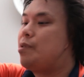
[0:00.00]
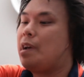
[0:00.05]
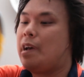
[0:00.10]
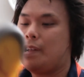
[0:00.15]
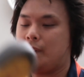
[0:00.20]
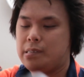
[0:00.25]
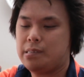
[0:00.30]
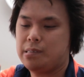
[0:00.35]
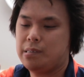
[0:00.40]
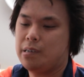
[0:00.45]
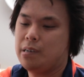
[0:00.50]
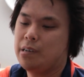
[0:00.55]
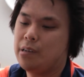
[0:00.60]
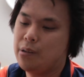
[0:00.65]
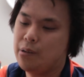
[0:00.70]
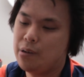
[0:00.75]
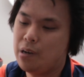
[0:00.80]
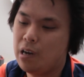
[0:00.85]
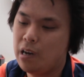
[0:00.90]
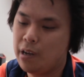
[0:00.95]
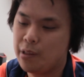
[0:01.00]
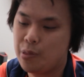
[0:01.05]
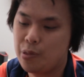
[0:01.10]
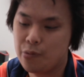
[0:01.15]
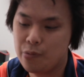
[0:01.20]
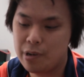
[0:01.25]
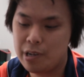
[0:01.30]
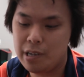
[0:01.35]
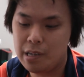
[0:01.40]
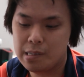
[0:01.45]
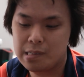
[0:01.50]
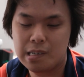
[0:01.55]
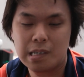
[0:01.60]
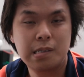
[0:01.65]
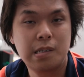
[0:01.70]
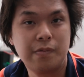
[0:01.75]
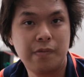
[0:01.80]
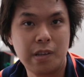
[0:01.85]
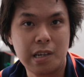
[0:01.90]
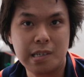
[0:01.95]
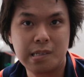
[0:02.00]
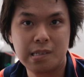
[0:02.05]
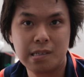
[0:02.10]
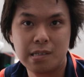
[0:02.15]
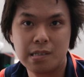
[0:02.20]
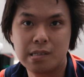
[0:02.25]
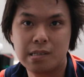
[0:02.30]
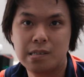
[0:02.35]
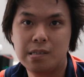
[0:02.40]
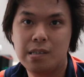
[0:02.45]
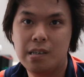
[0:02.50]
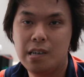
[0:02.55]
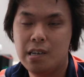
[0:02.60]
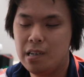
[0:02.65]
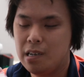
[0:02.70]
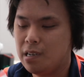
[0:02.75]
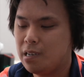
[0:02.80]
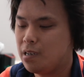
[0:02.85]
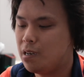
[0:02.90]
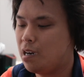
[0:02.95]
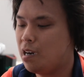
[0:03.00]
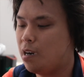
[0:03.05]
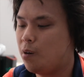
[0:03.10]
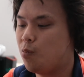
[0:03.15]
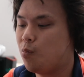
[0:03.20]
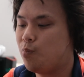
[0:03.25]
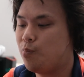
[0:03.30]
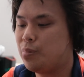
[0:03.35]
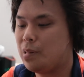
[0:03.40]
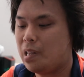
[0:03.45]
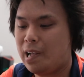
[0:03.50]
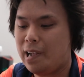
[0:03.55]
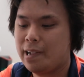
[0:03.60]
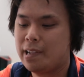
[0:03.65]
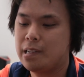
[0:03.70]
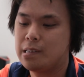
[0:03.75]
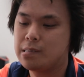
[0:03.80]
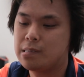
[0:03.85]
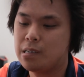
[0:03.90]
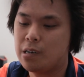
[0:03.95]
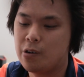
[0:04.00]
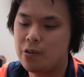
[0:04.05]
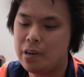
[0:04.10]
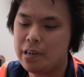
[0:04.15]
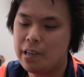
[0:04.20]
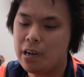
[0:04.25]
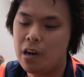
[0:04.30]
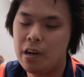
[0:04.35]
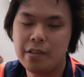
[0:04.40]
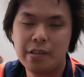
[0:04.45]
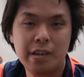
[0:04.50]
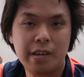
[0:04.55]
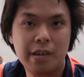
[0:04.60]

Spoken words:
you get 3 sets of laces. Black is already